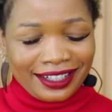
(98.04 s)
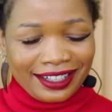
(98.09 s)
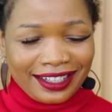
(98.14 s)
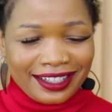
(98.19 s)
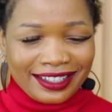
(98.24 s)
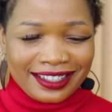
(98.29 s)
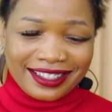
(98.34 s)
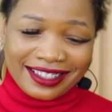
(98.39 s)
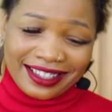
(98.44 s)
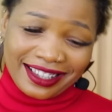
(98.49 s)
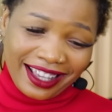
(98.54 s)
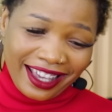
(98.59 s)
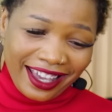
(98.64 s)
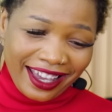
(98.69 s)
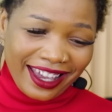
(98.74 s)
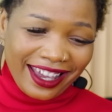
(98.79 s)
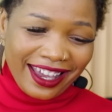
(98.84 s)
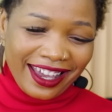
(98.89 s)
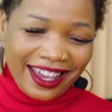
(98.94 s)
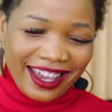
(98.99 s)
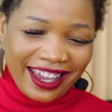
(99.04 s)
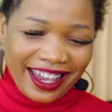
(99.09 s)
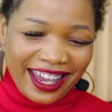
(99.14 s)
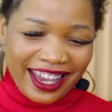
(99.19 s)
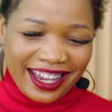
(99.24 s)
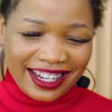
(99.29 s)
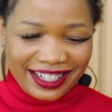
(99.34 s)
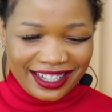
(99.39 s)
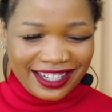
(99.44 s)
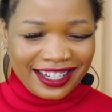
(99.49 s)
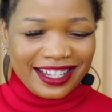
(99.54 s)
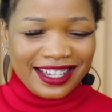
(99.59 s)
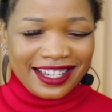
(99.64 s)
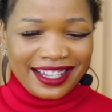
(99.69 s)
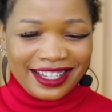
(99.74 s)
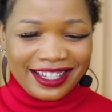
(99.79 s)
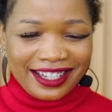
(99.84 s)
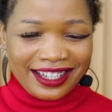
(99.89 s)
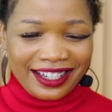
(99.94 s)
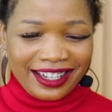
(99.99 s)
is there
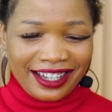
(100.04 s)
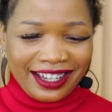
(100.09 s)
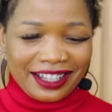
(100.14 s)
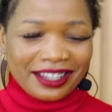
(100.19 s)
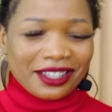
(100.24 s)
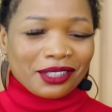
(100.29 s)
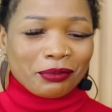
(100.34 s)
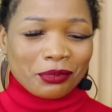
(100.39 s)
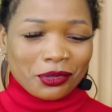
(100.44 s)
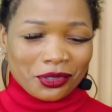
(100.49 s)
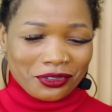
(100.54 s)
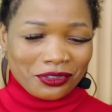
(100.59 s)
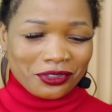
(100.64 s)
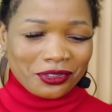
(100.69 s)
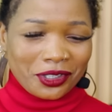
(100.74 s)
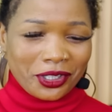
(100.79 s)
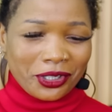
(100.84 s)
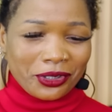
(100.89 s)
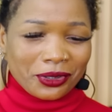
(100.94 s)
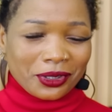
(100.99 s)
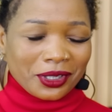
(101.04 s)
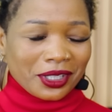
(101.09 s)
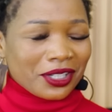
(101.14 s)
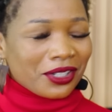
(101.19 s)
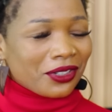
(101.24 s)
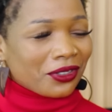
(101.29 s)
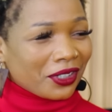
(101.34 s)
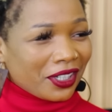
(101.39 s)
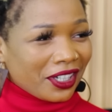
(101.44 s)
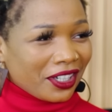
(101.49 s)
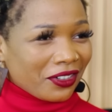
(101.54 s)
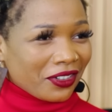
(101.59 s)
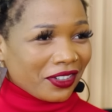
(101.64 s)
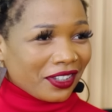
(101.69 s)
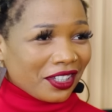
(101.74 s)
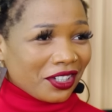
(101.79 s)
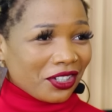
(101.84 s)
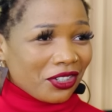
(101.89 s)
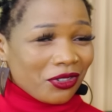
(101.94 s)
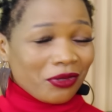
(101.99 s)
any other portfolio that you carry
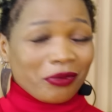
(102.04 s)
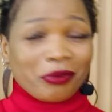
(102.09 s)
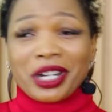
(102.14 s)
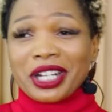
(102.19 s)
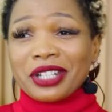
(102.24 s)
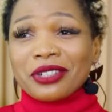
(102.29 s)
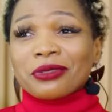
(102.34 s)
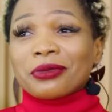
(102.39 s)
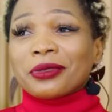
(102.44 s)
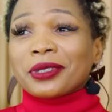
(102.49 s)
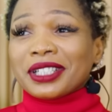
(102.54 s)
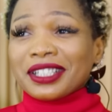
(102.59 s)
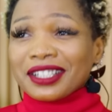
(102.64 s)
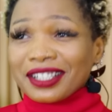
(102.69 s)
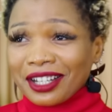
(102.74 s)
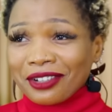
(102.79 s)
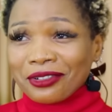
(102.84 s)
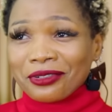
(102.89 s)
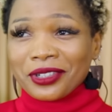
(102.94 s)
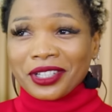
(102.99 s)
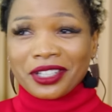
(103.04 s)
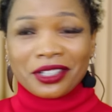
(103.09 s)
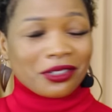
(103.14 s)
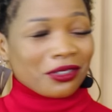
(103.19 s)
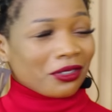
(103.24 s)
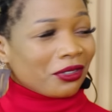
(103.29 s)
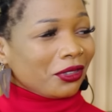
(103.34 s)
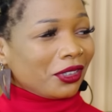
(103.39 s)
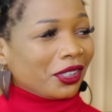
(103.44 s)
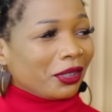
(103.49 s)
that you might want Africa to know